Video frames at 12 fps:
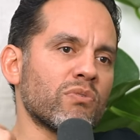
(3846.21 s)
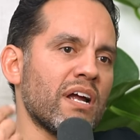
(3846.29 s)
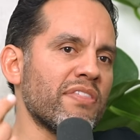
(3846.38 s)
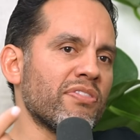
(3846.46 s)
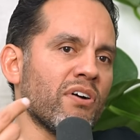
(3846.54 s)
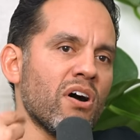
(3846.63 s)
where
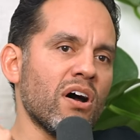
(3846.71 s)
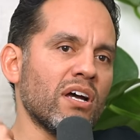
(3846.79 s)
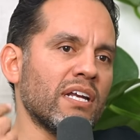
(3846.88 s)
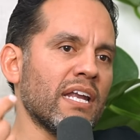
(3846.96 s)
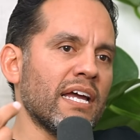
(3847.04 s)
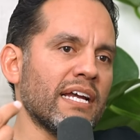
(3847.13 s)
i
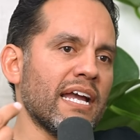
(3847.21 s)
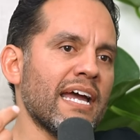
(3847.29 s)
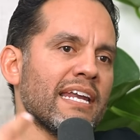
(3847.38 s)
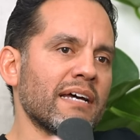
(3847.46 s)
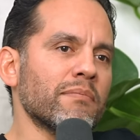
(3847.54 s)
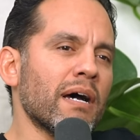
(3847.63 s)
thought like
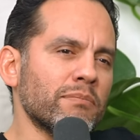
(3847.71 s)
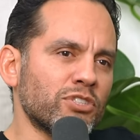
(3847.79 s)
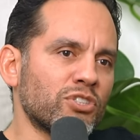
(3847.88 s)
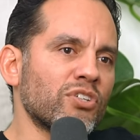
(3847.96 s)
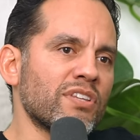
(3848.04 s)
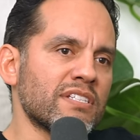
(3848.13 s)
and i'm, I'm
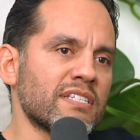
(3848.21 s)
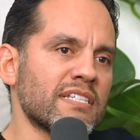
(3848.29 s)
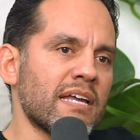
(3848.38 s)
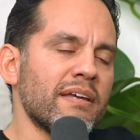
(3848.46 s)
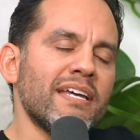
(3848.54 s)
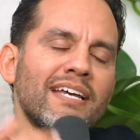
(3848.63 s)
sure this is